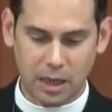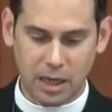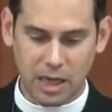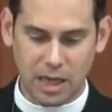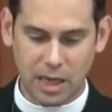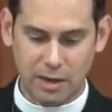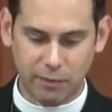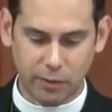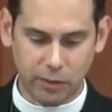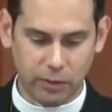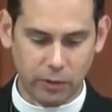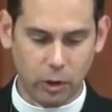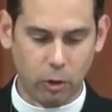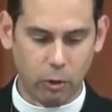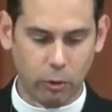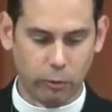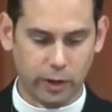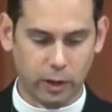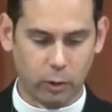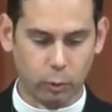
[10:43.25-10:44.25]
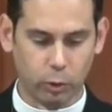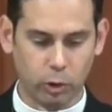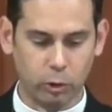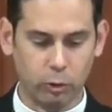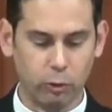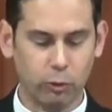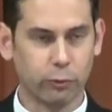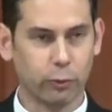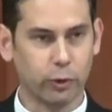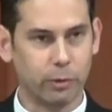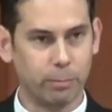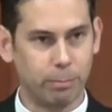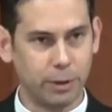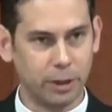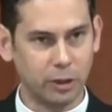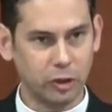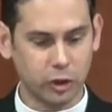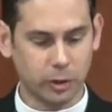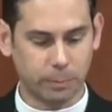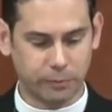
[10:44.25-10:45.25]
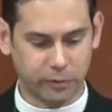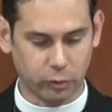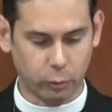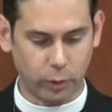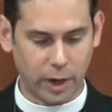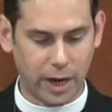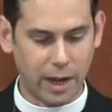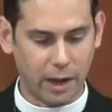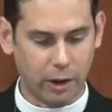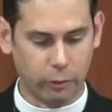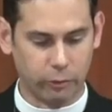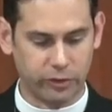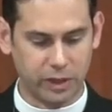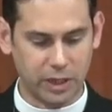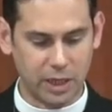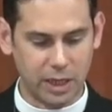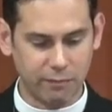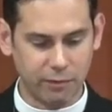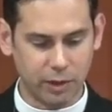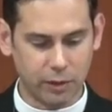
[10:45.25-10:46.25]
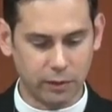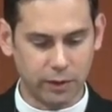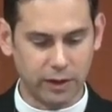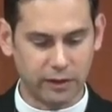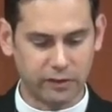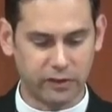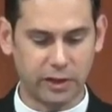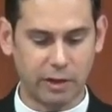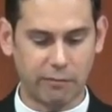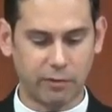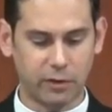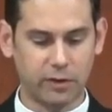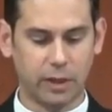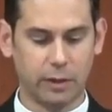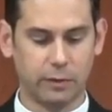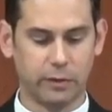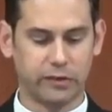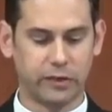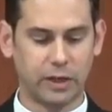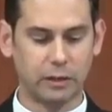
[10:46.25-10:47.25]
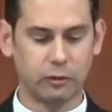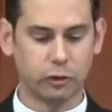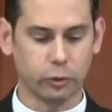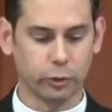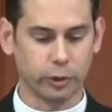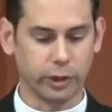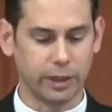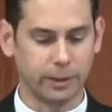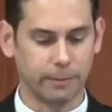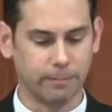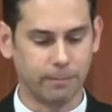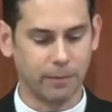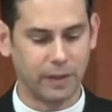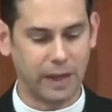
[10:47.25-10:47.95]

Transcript: Even though there were Lutheran bishops around, even in the 17th century,